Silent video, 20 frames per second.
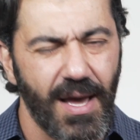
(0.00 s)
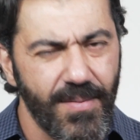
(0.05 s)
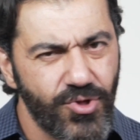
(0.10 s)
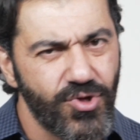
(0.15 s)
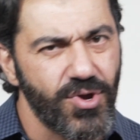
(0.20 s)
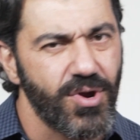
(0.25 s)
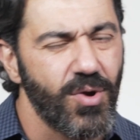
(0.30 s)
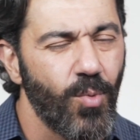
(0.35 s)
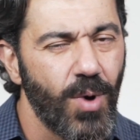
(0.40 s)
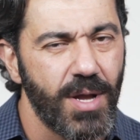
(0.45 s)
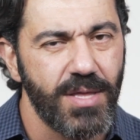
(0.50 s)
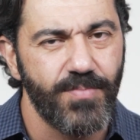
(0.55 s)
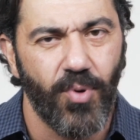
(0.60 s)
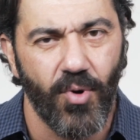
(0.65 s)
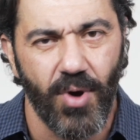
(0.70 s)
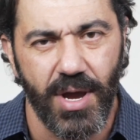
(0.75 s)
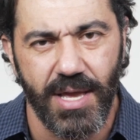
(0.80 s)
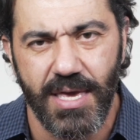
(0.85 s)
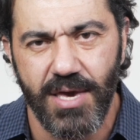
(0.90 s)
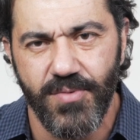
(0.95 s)
And I'm sure at one
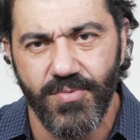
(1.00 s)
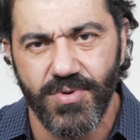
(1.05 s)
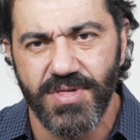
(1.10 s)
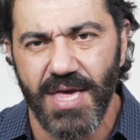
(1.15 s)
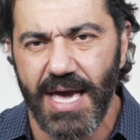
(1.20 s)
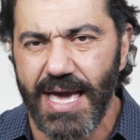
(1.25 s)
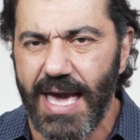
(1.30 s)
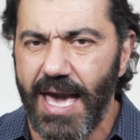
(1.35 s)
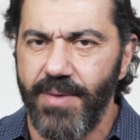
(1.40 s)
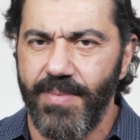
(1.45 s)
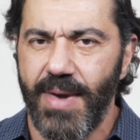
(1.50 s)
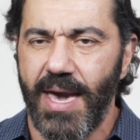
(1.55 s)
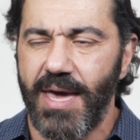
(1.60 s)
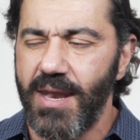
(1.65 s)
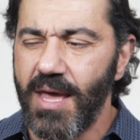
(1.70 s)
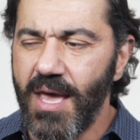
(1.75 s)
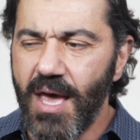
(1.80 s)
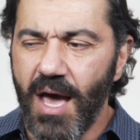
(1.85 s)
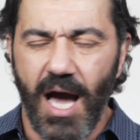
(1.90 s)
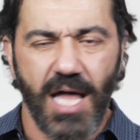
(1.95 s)
point he was like, hey
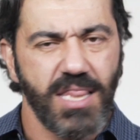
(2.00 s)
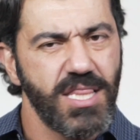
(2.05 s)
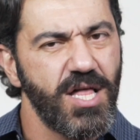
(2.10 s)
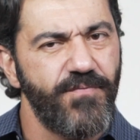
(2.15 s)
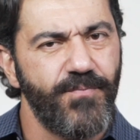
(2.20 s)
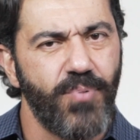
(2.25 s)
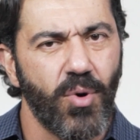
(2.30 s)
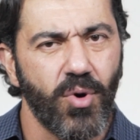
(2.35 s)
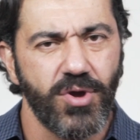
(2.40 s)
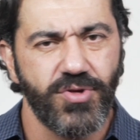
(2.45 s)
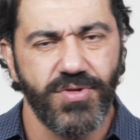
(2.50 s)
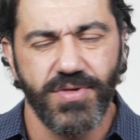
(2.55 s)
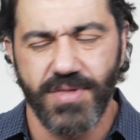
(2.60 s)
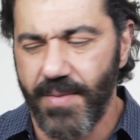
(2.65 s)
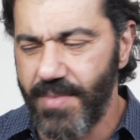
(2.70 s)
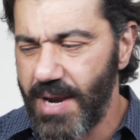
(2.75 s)
man, I love Porsches.